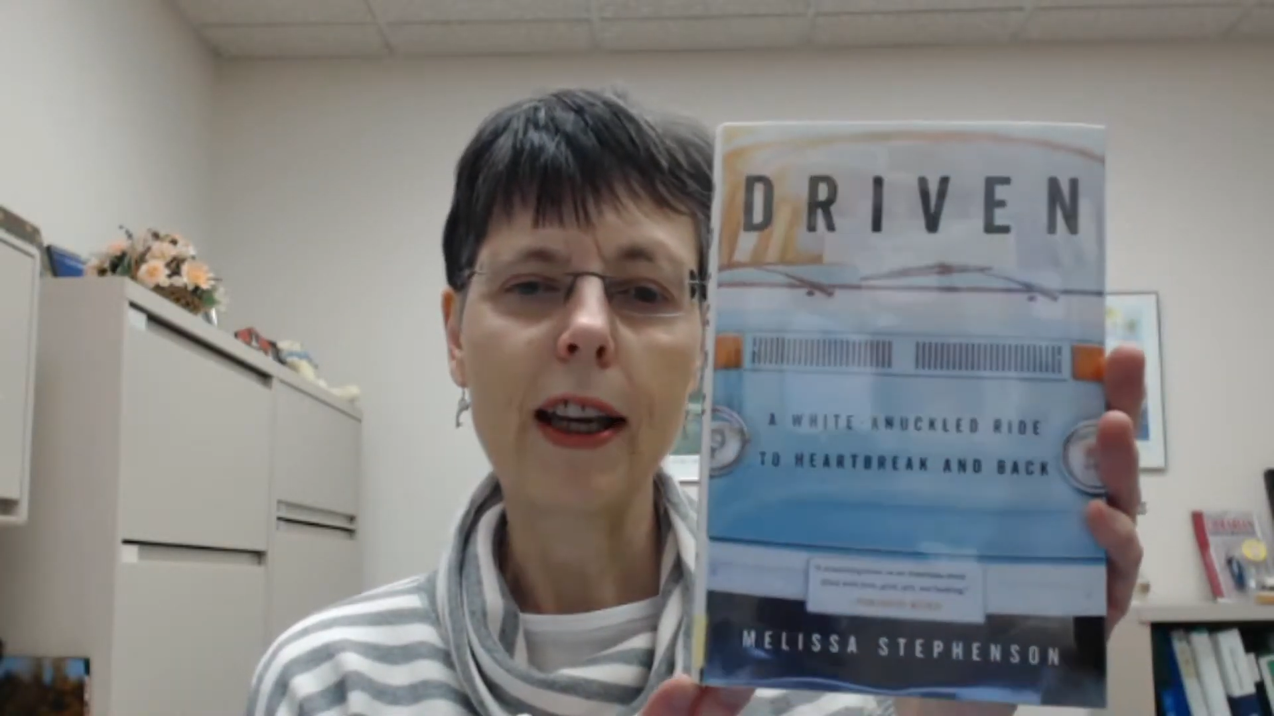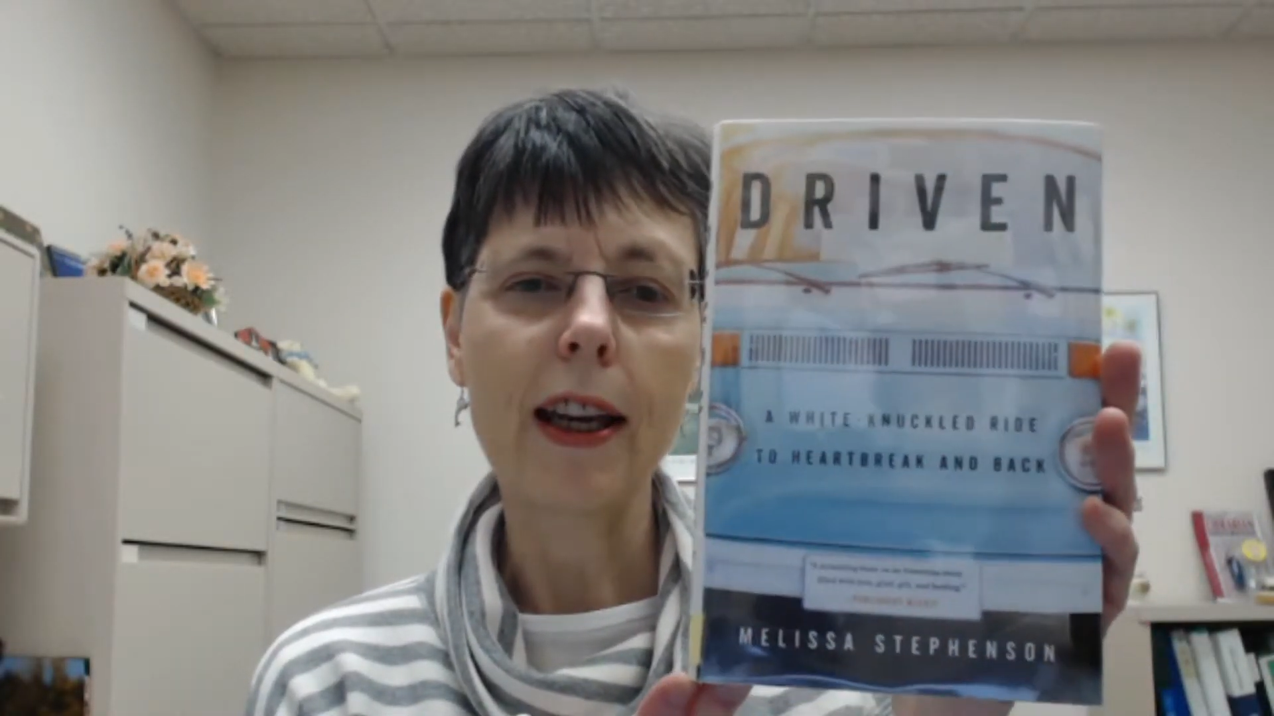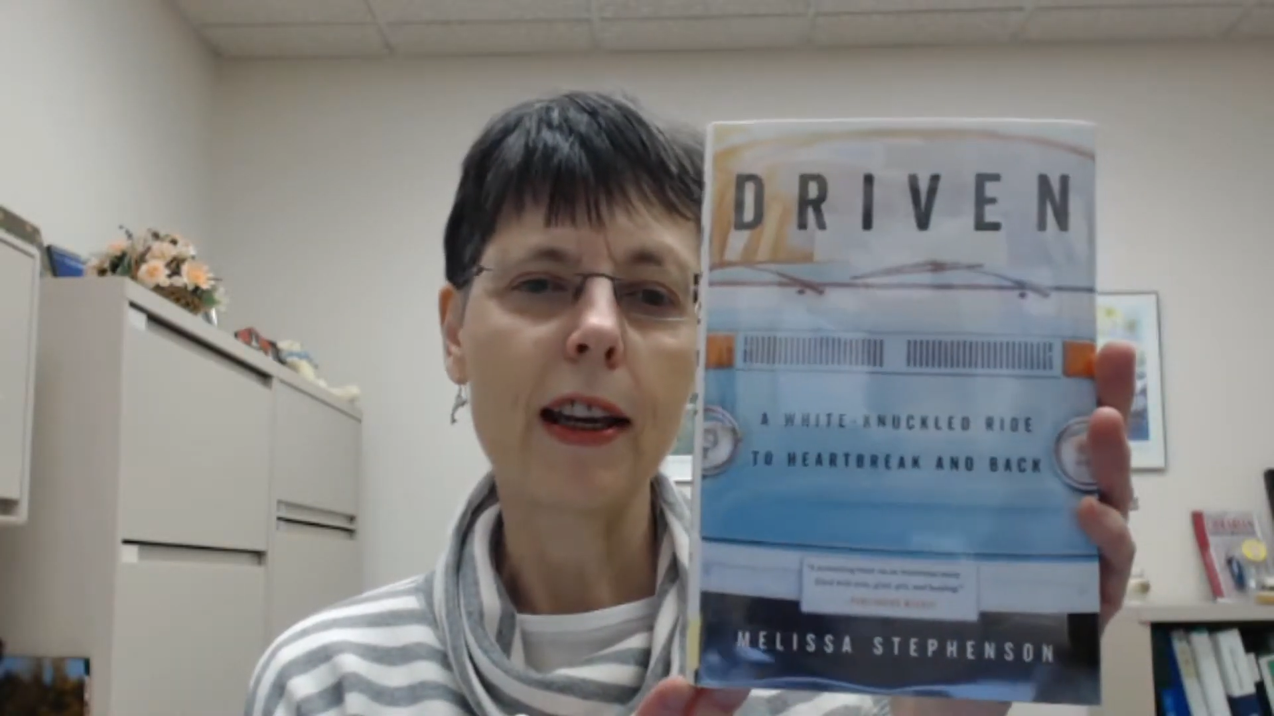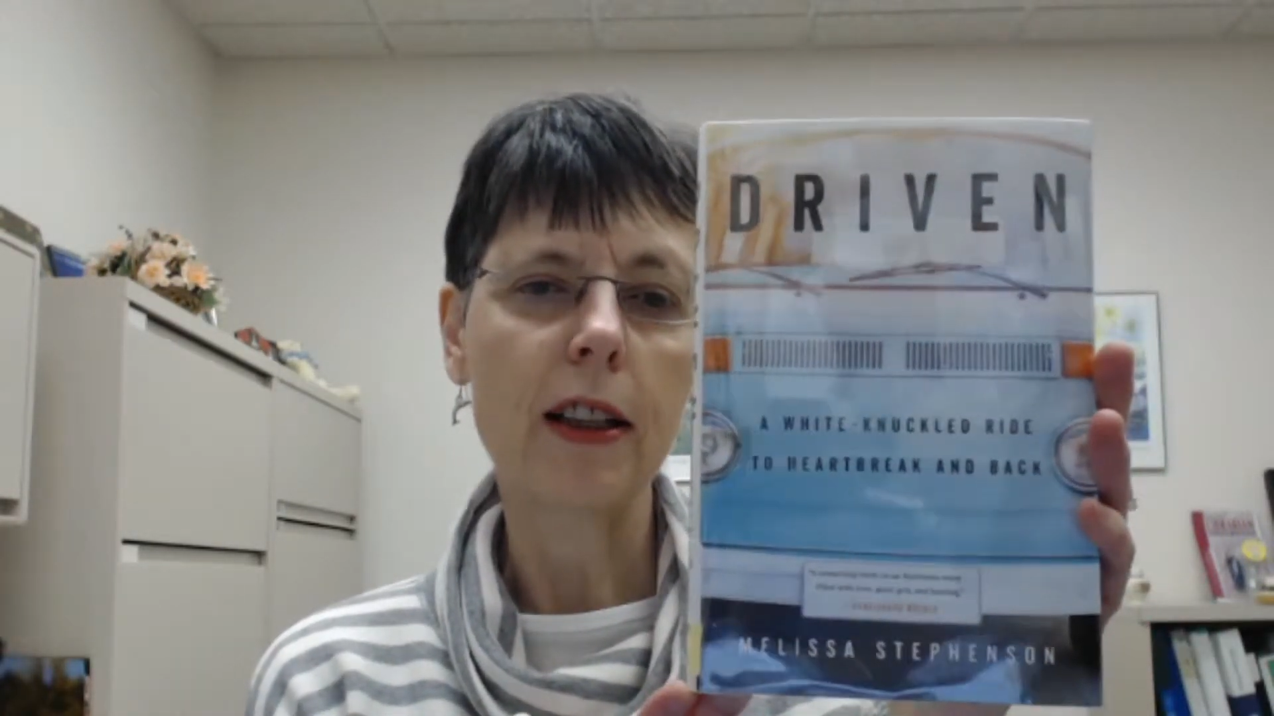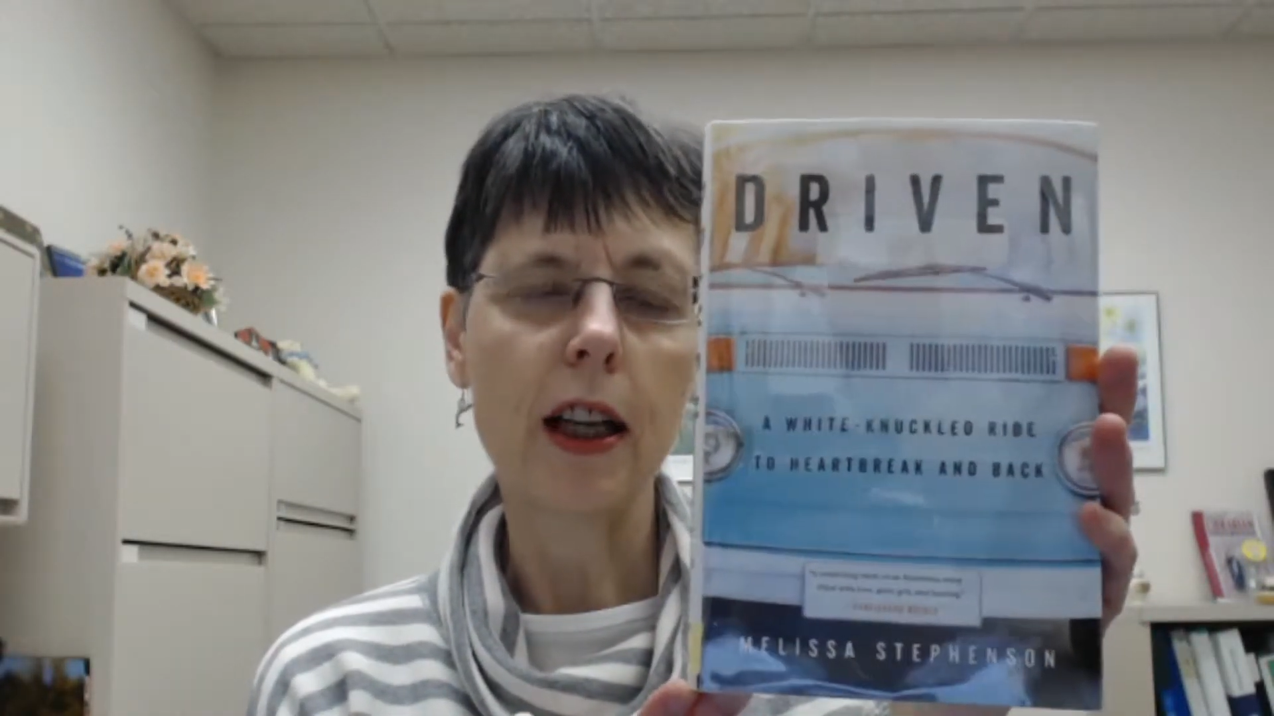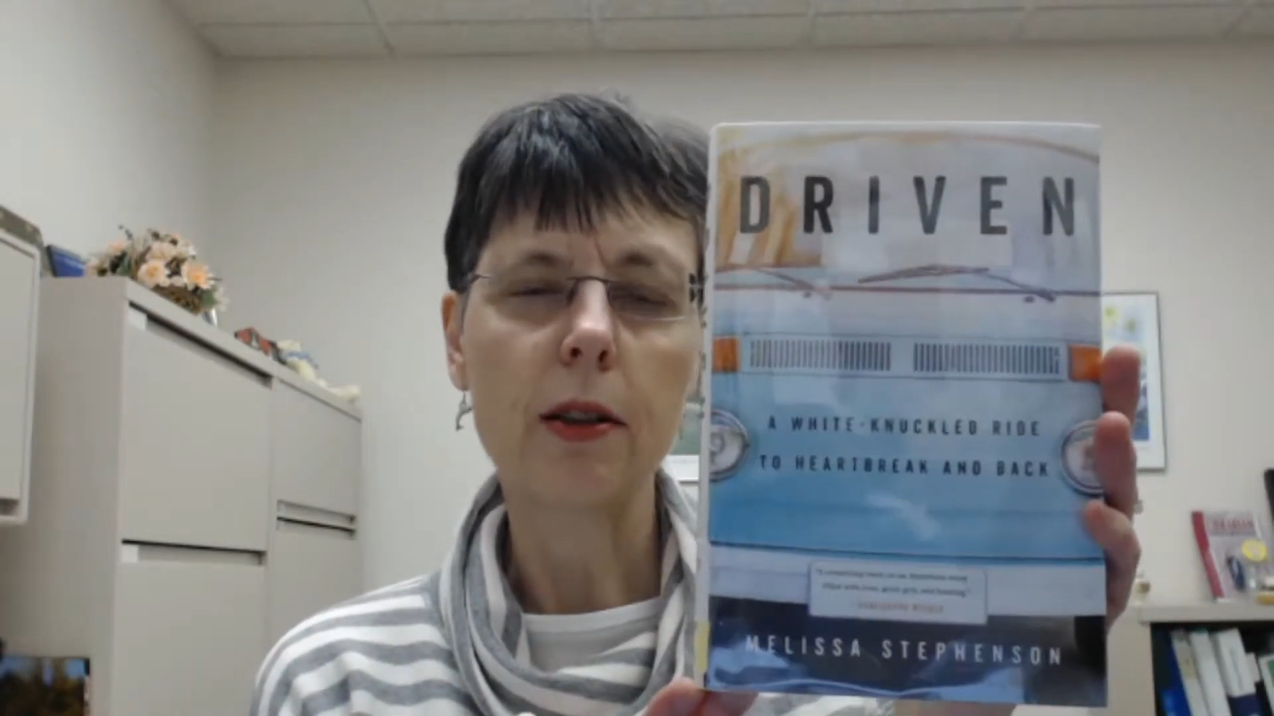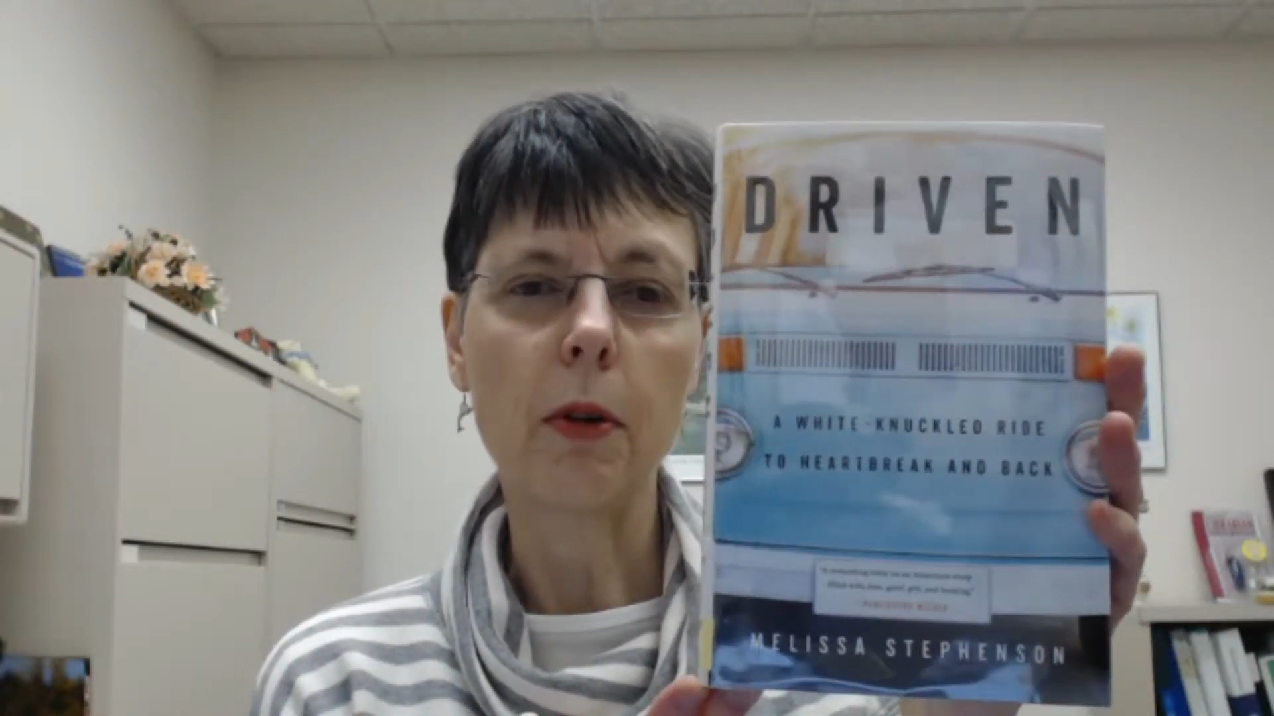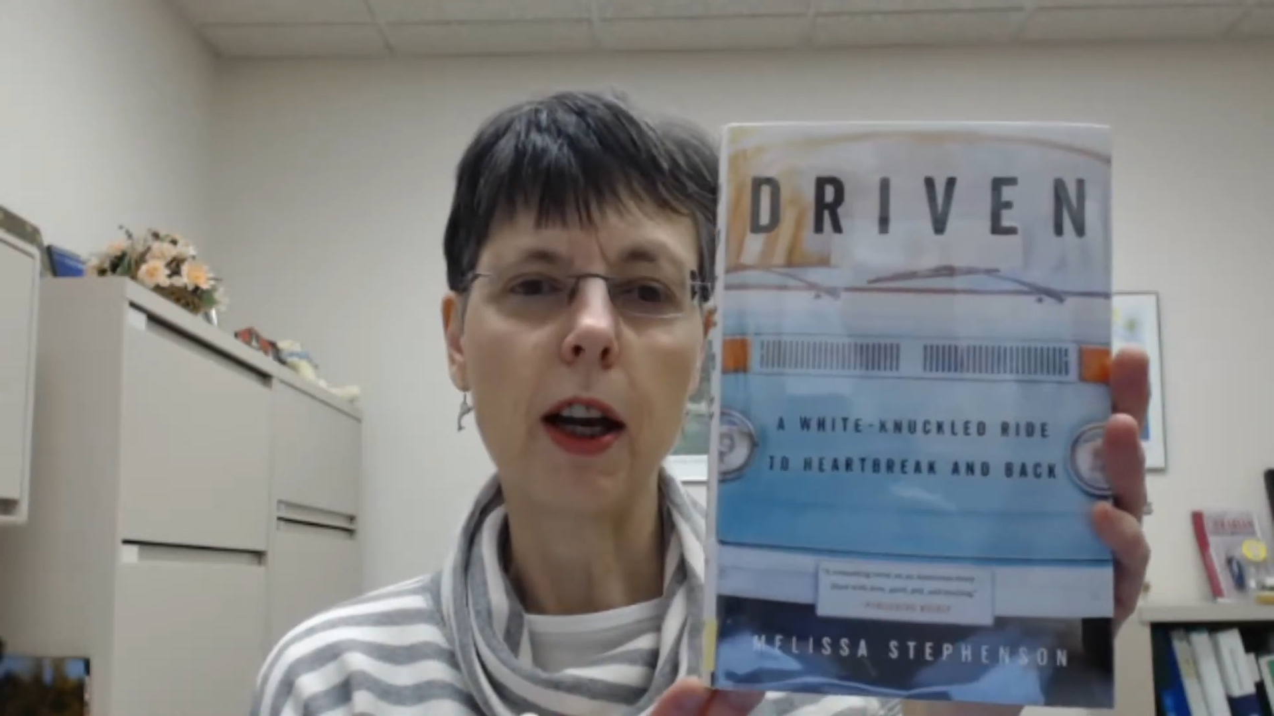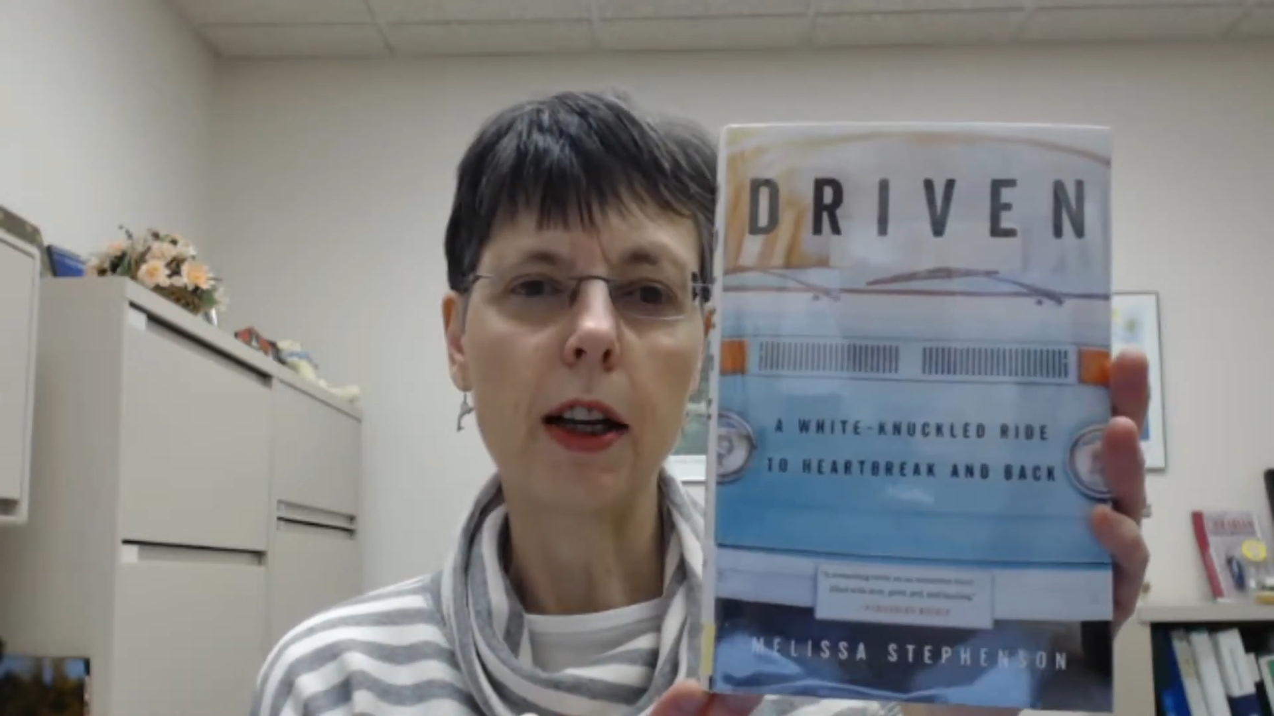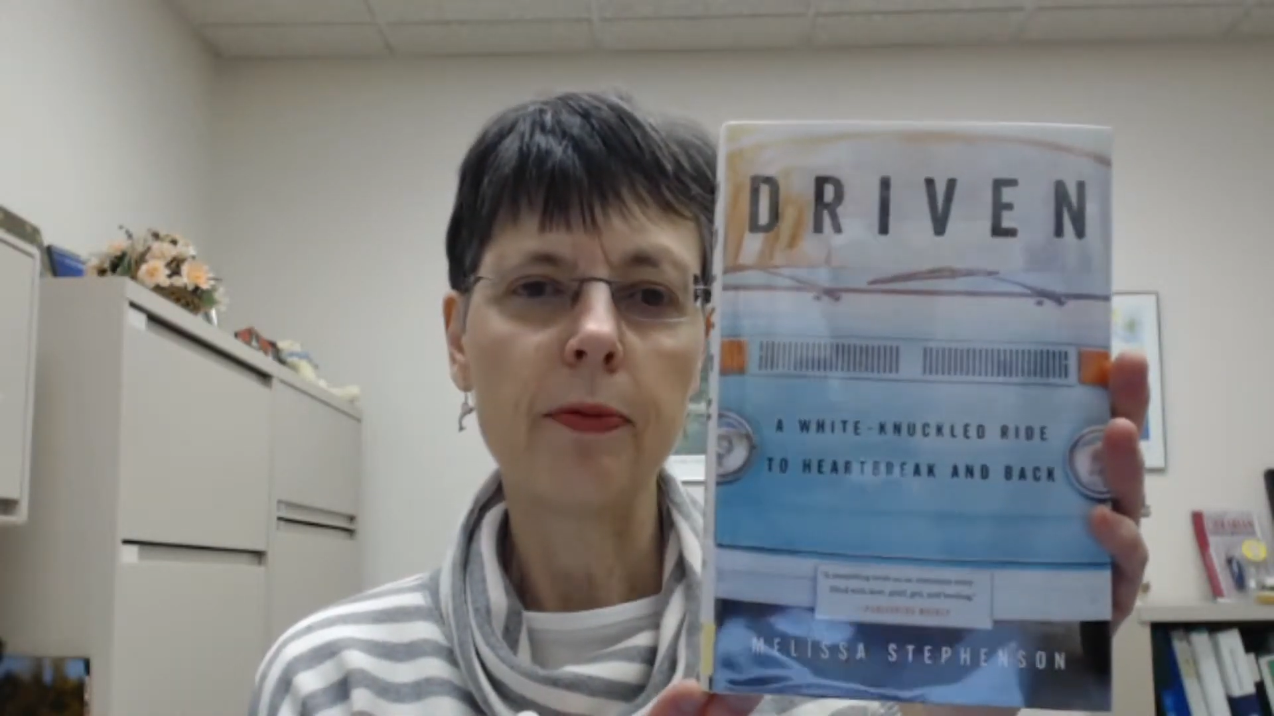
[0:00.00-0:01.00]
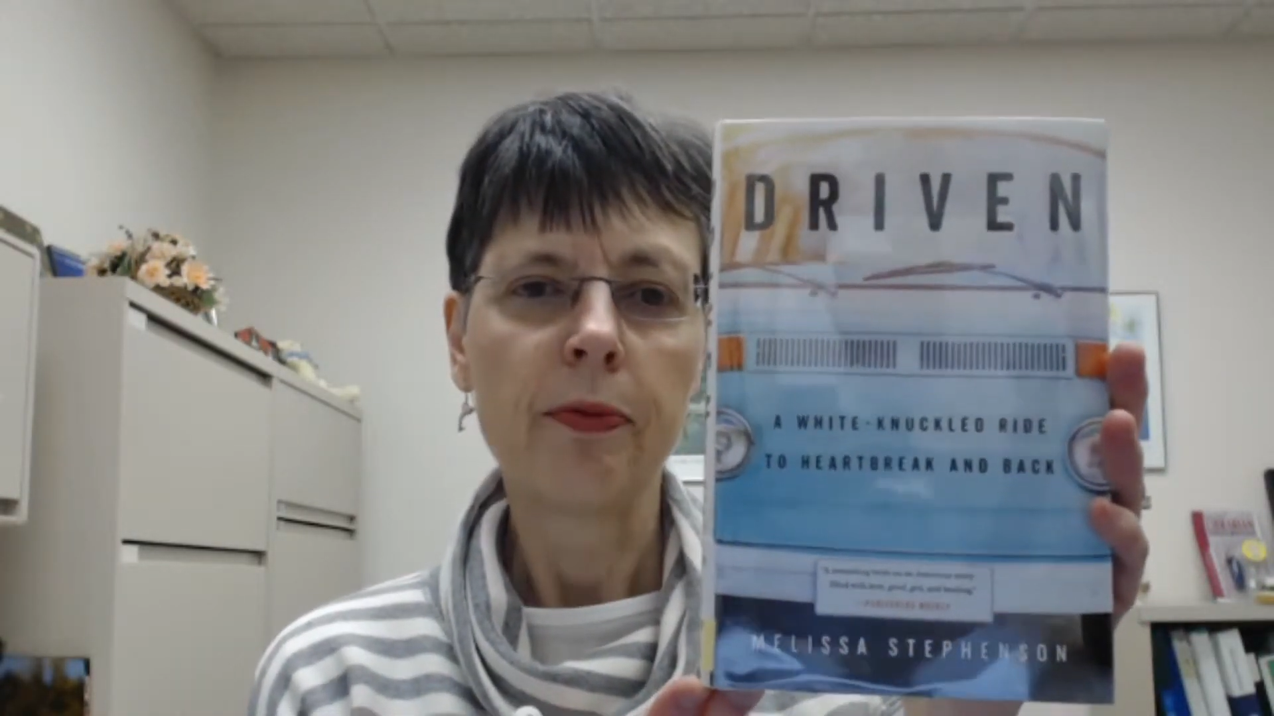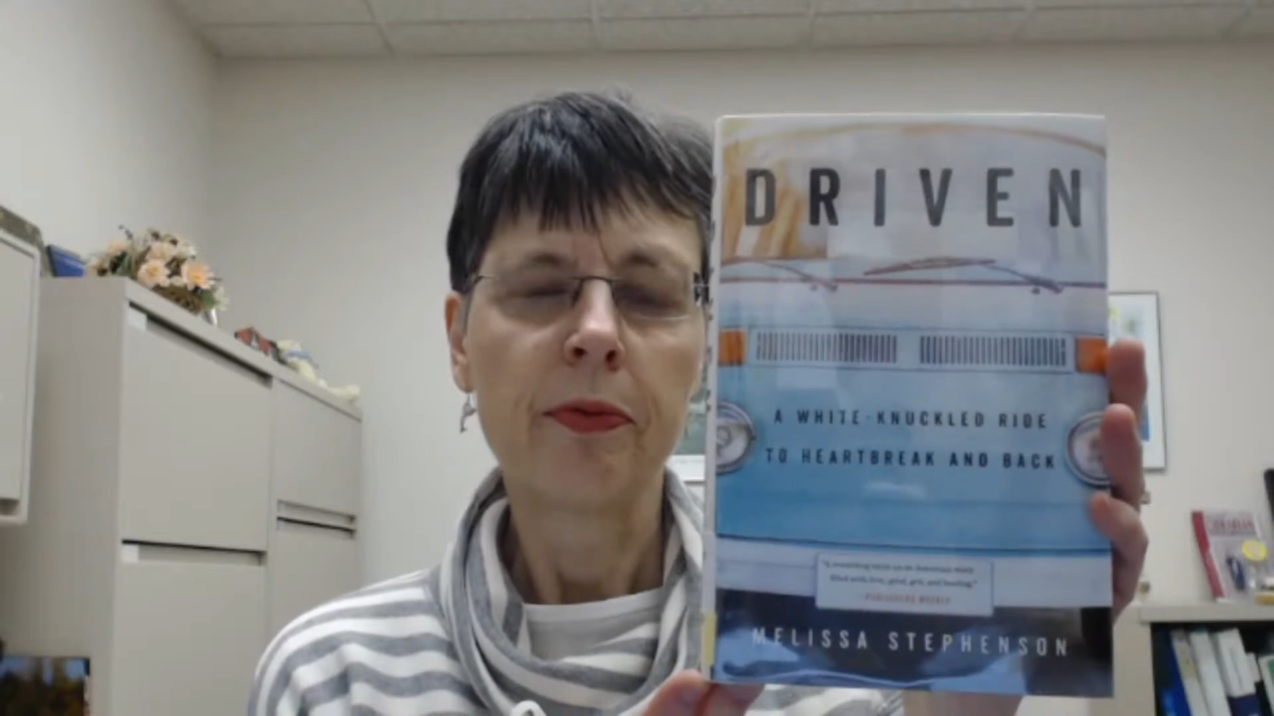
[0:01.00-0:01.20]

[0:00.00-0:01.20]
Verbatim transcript: And guess what?